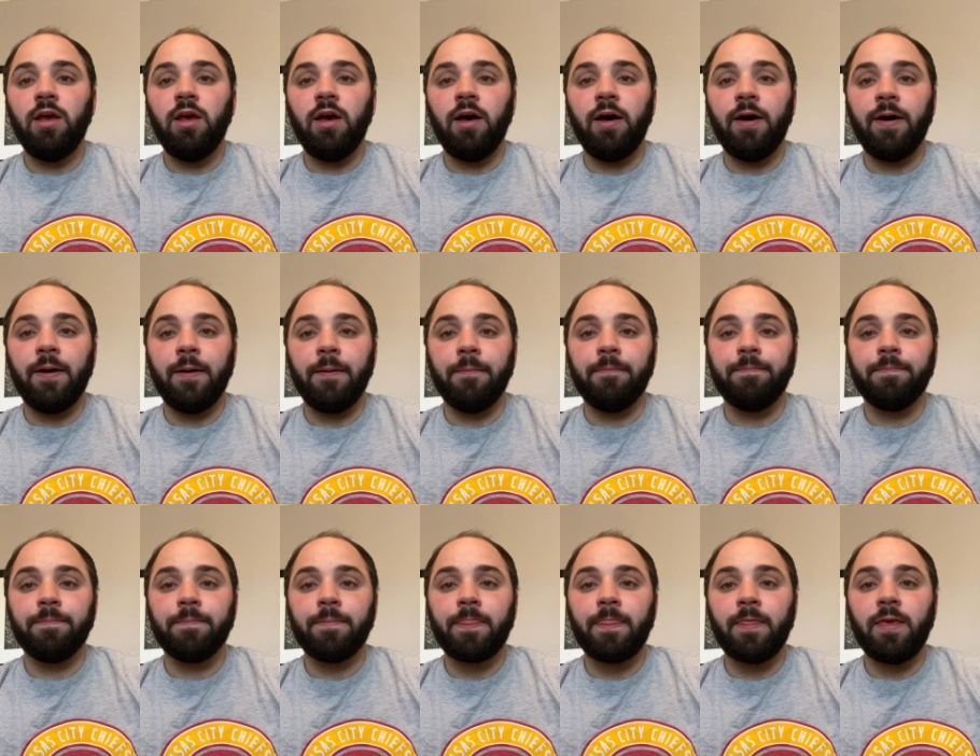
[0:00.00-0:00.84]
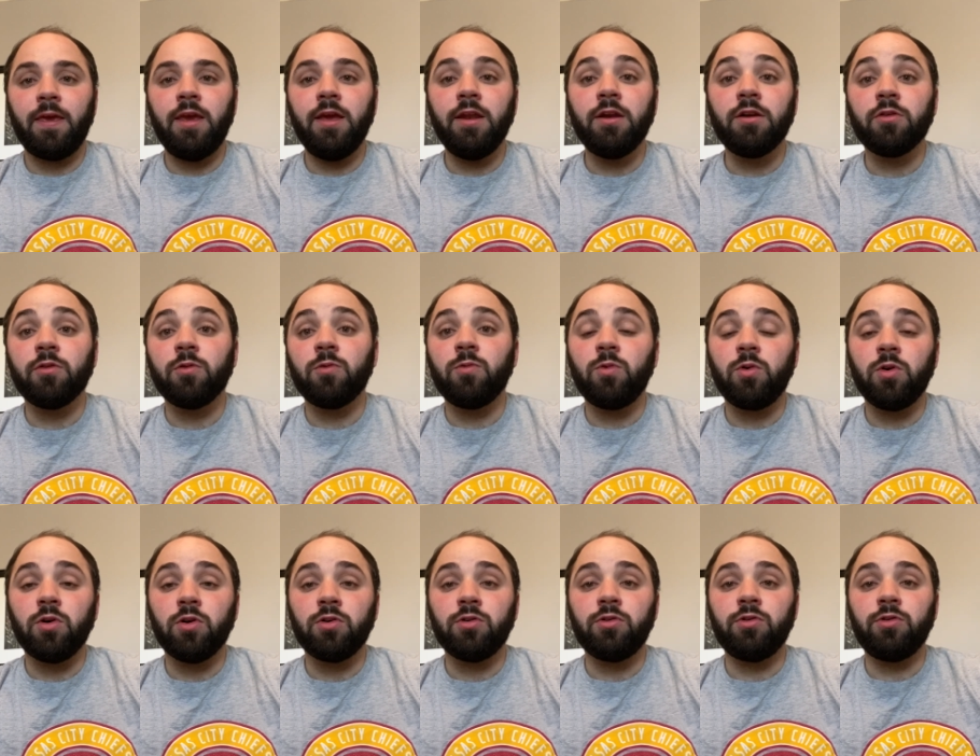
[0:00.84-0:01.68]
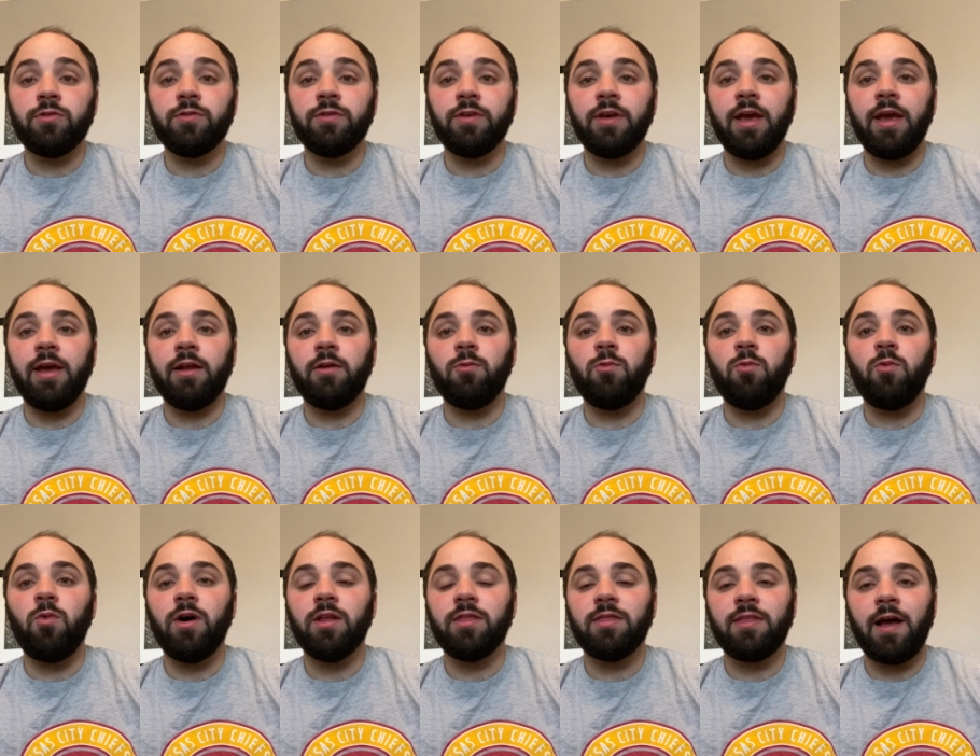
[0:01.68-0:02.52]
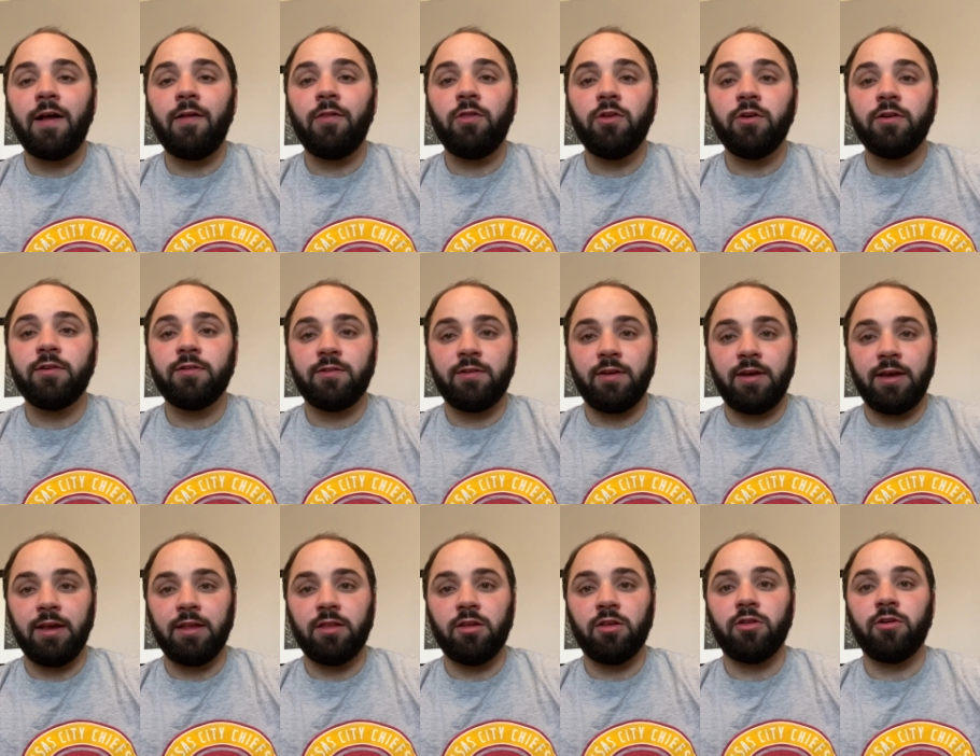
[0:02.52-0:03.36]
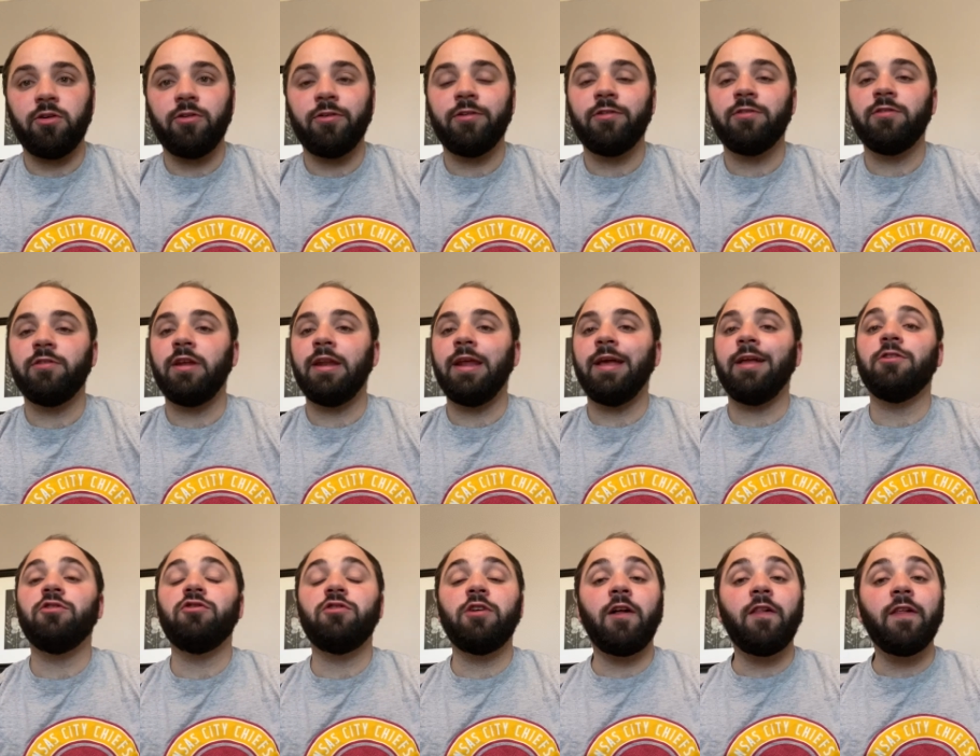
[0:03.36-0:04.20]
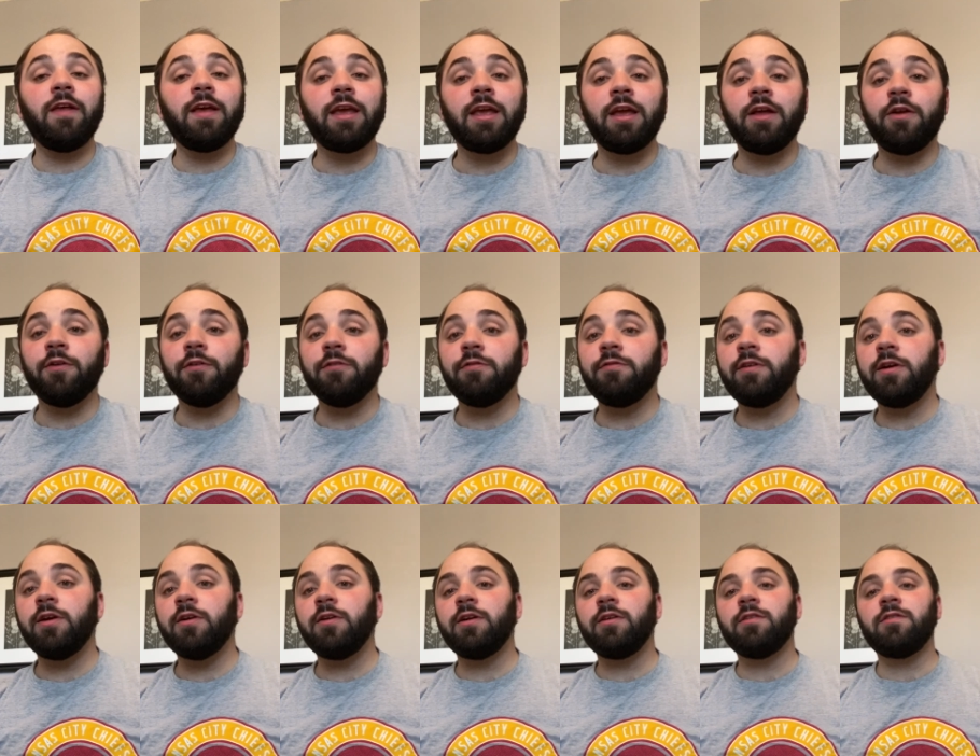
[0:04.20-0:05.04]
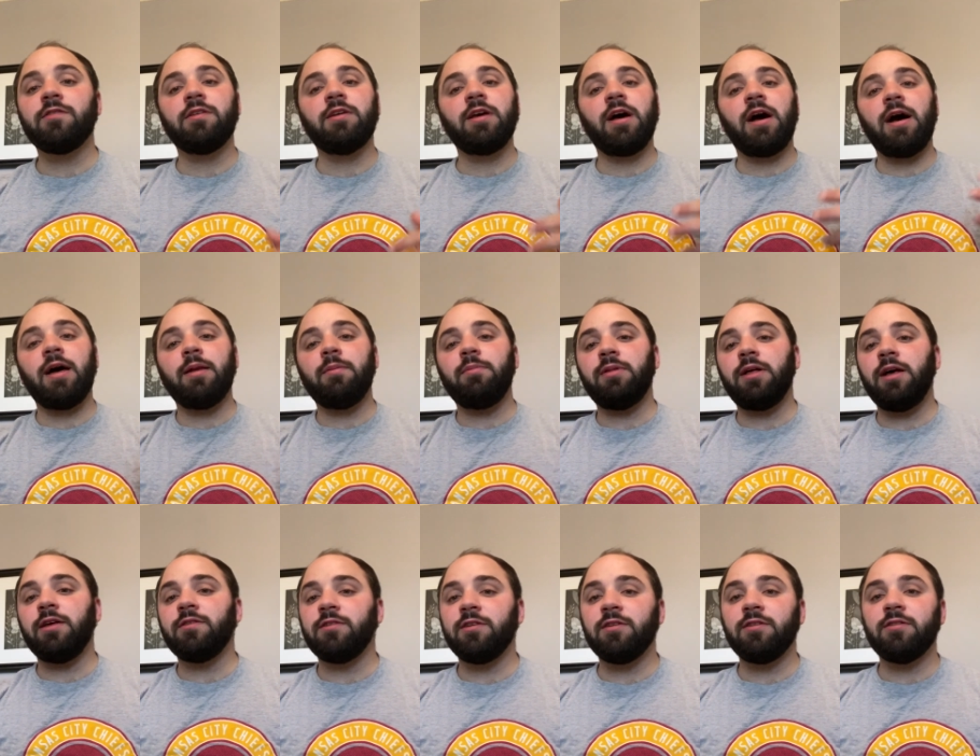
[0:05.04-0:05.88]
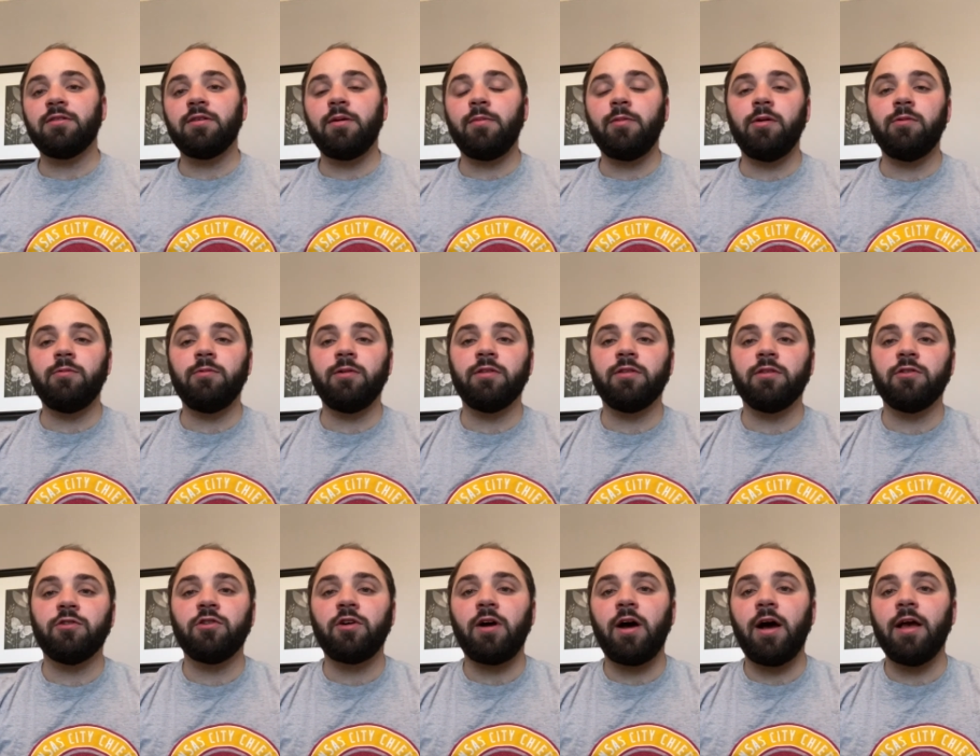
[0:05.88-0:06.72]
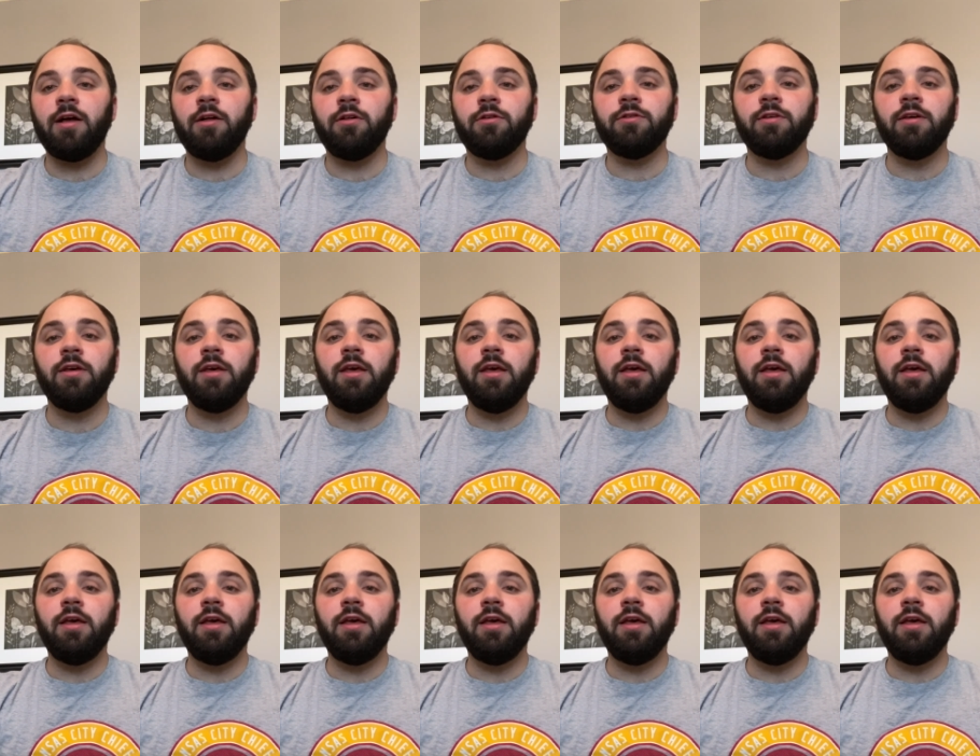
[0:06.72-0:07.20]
into the world and what that looks like, that there is an angelic interference, God blessing someone with a child,